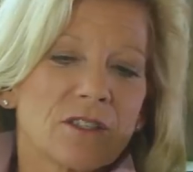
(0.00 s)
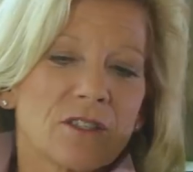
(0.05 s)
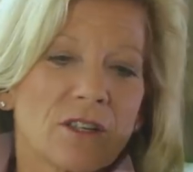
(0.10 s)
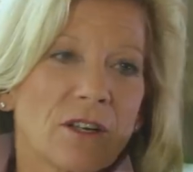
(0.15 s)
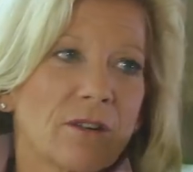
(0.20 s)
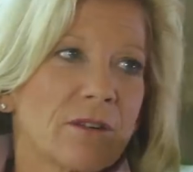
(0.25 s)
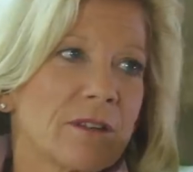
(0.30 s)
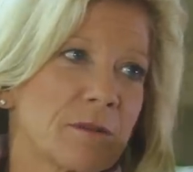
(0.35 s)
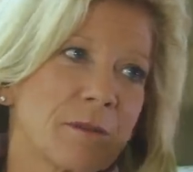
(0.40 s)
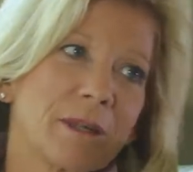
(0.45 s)

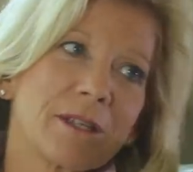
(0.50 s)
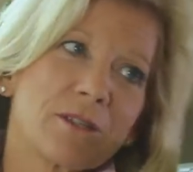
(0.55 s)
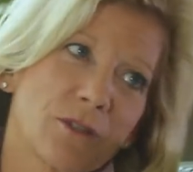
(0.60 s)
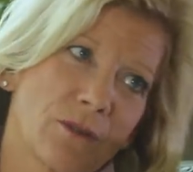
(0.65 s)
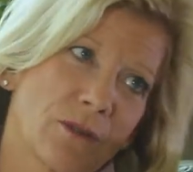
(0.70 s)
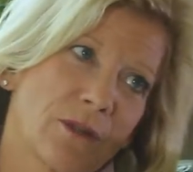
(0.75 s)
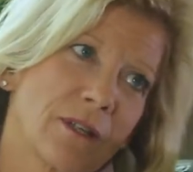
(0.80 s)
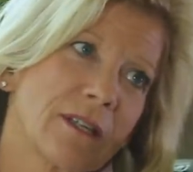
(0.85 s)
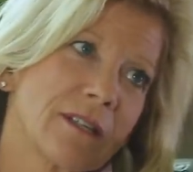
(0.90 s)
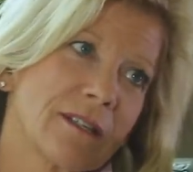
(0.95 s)
so it's my
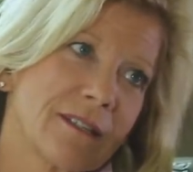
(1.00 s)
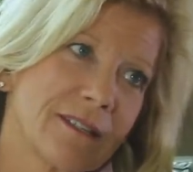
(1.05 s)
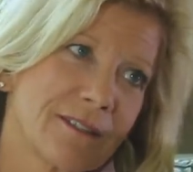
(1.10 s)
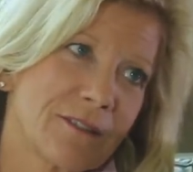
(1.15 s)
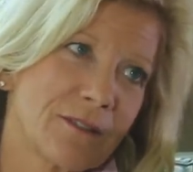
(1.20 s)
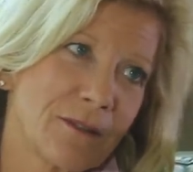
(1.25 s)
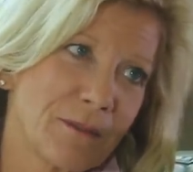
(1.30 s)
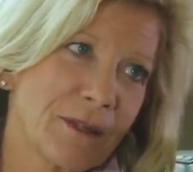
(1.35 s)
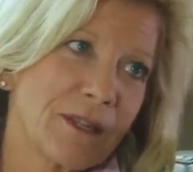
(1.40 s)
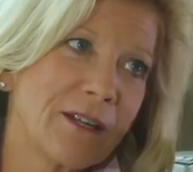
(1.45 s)
joy
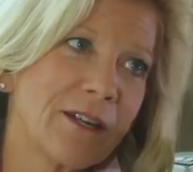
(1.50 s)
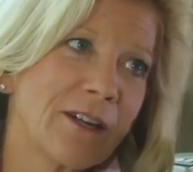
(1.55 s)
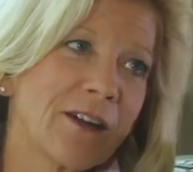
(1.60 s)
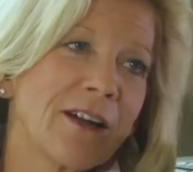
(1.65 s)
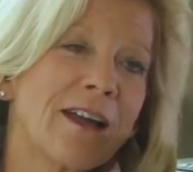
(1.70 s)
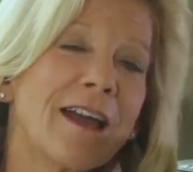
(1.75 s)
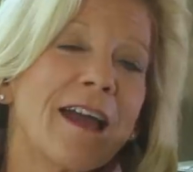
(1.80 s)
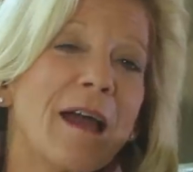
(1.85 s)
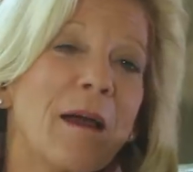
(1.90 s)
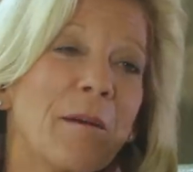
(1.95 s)
to be
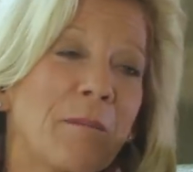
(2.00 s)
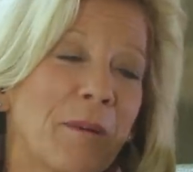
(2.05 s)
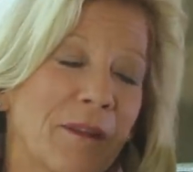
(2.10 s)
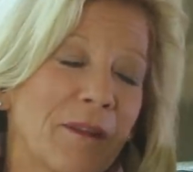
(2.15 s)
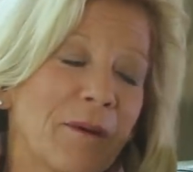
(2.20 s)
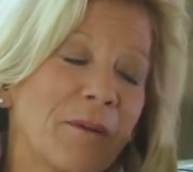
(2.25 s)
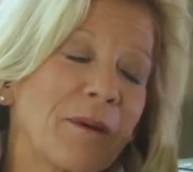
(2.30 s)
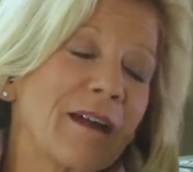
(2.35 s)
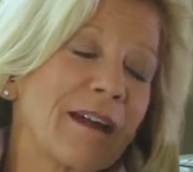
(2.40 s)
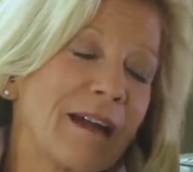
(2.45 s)
here. And by
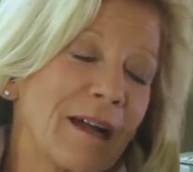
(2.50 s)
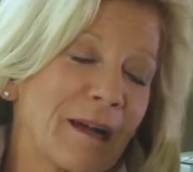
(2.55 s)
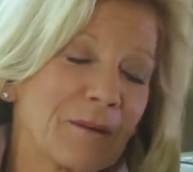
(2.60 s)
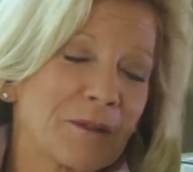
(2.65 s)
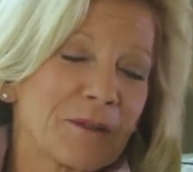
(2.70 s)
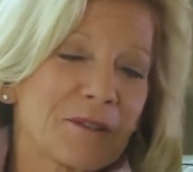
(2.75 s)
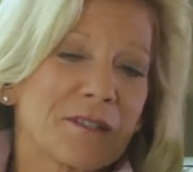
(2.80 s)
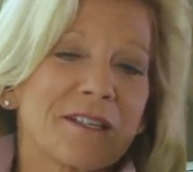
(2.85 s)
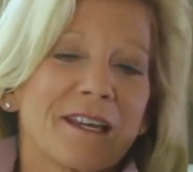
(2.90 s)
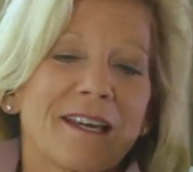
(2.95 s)
the way, I
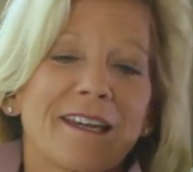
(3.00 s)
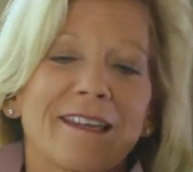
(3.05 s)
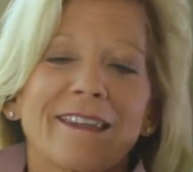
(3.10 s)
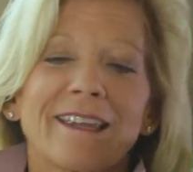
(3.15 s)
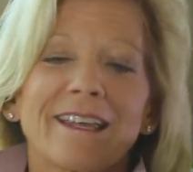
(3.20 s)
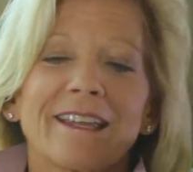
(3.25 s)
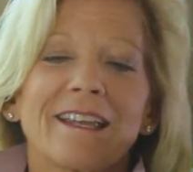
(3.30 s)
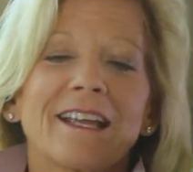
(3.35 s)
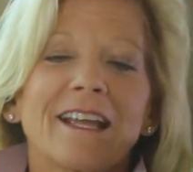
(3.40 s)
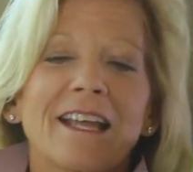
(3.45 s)
will say
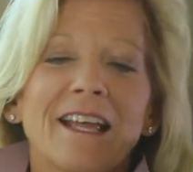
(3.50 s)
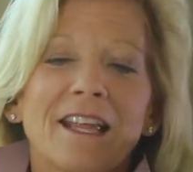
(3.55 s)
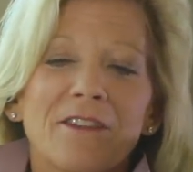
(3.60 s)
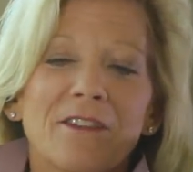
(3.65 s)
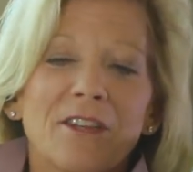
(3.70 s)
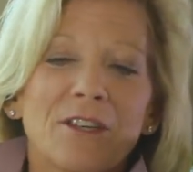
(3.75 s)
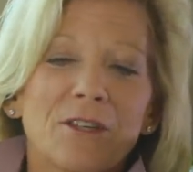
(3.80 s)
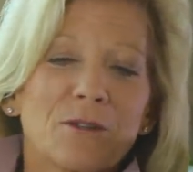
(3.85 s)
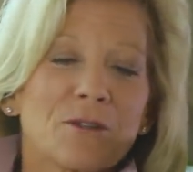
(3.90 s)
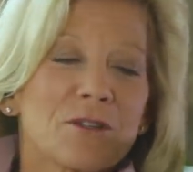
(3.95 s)
that
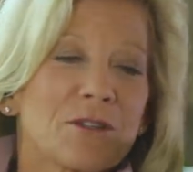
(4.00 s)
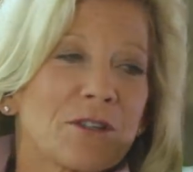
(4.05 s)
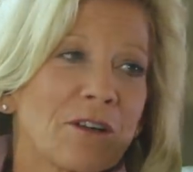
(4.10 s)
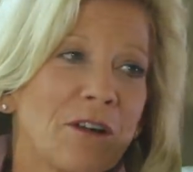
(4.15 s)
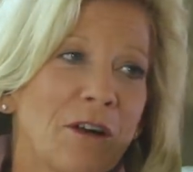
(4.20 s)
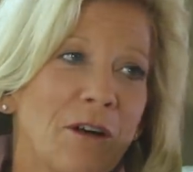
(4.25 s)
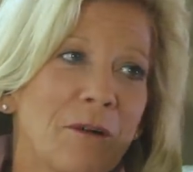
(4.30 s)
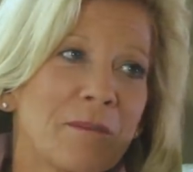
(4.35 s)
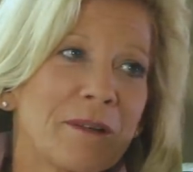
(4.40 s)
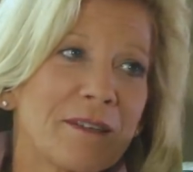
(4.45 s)
they used to
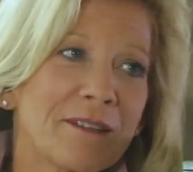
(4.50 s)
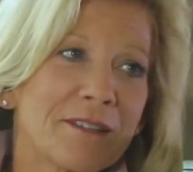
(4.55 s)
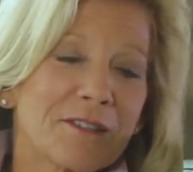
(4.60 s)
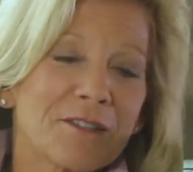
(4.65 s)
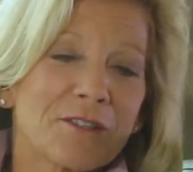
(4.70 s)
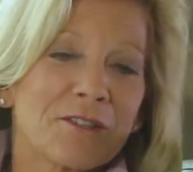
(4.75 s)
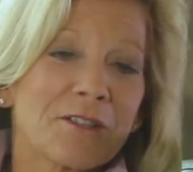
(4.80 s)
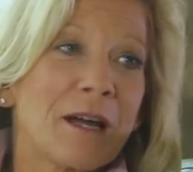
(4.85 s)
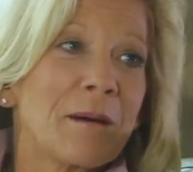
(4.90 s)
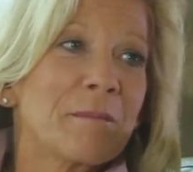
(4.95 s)
call me the
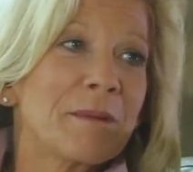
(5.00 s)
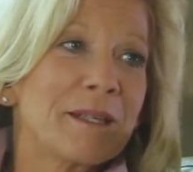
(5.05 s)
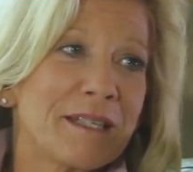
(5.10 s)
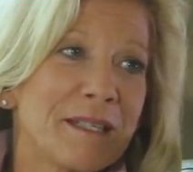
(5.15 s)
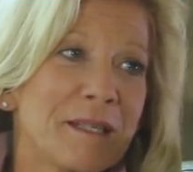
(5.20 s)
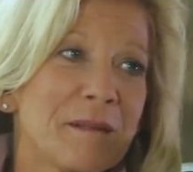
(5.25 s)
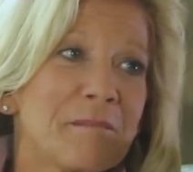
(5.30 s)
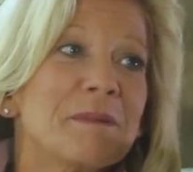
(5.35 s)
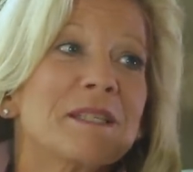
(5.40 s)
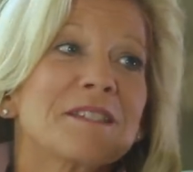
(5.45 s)
shaman
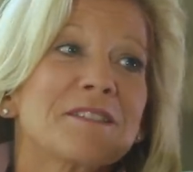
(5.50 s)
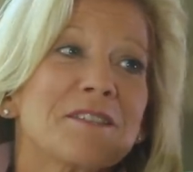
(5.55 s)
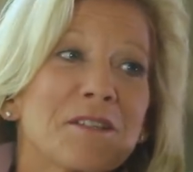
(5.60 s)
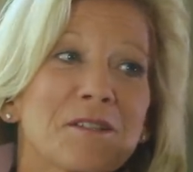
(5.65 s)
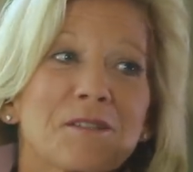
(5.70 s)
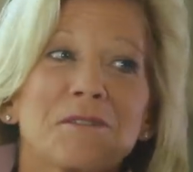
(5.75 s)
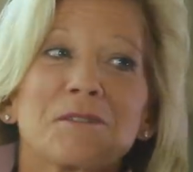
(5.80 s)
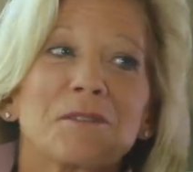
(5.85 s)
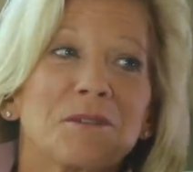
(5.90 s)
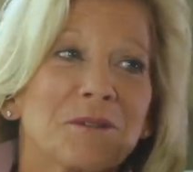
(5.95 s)
in a
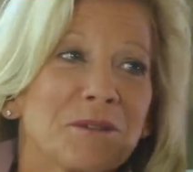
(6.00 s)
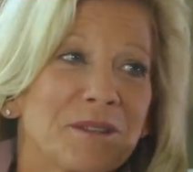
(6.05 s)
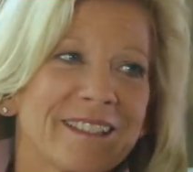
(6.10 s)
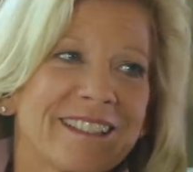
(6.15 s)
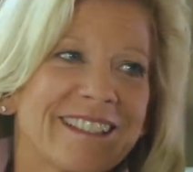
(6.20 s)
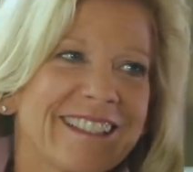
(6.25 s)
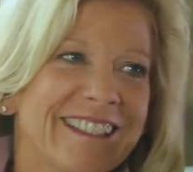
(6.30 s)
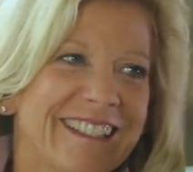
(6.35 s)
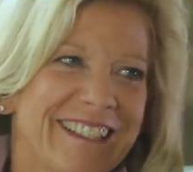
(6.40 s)
business suit.